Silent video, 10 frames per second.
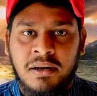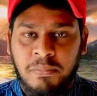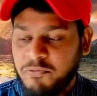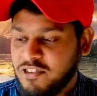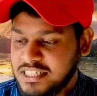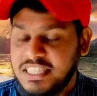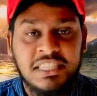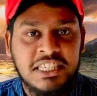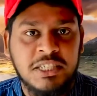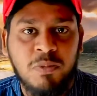
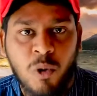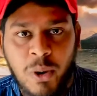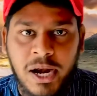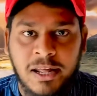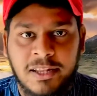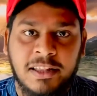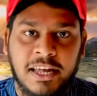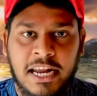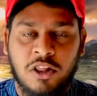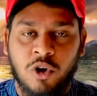facilities provided. And
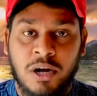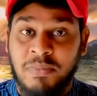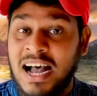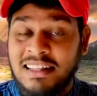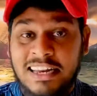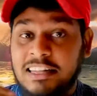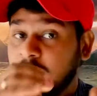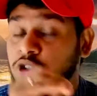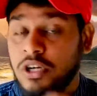the